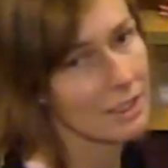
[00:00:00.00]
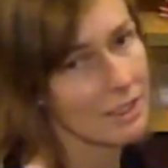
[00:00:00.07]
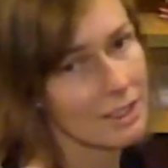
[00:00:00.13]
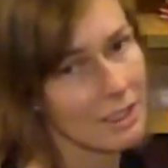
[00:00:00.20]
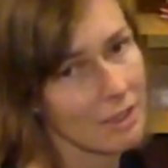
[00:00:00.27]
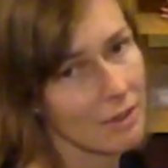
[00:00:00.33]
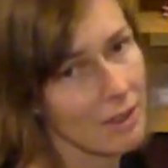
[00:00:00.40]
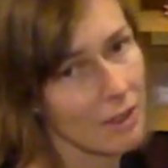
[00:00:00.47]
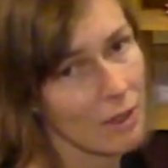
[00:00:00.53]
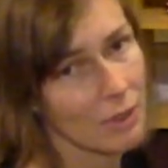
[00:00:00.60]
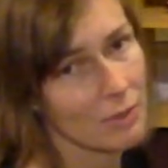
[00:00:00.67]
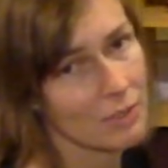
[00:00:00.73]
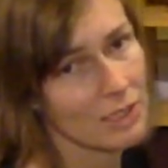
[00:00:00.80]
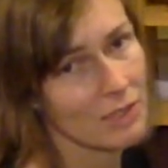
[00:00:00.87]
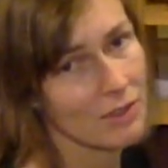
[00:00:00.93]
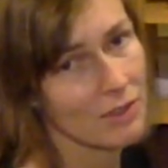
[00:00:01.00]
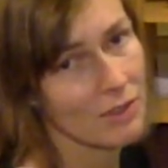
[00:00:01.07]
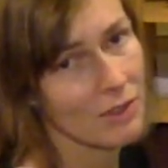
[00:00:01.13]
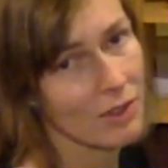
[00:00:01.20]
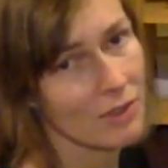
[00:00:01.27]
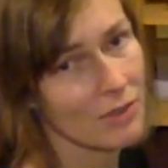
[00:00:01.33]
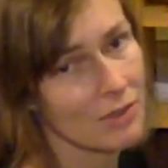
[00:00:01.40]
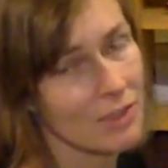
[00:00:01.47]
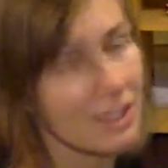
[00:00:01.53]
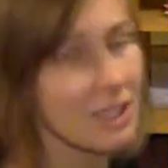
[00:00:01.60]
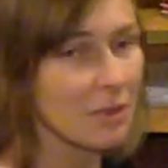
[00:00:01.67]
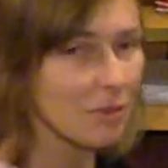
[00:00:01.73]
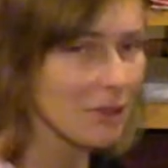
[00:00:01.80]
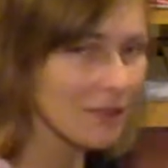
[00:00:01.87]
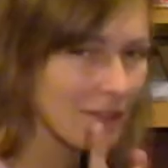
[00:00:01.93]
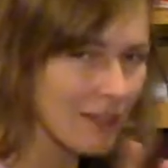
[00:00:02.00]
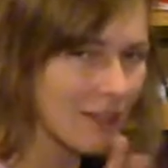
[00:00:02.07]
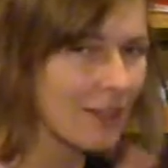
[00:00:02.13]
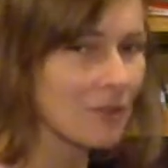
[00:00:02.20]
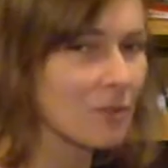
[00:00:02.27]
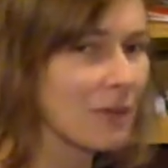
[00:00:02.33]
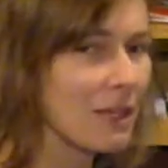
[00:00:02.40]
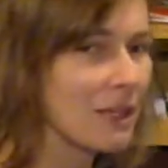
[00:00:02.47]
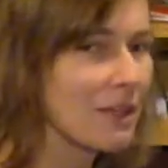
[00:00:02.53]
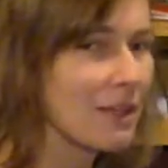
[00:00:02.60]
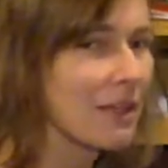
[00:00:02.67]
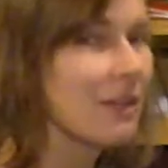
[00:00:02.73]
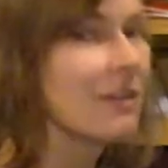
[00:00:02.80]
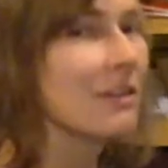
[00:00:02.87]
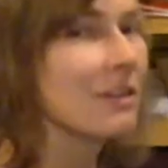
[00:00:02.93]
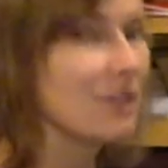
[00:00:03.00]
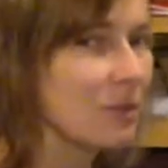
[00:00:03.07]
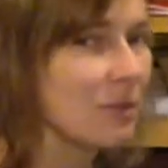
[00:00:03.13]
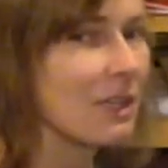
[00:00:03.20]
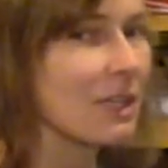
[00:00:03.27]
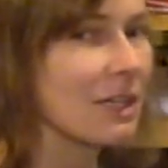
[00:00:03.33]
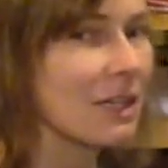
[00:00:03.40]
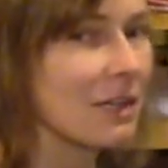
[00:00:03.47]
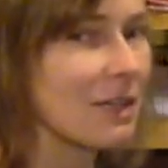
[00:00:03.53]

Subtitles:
indirect object very often. But then and when, you will hear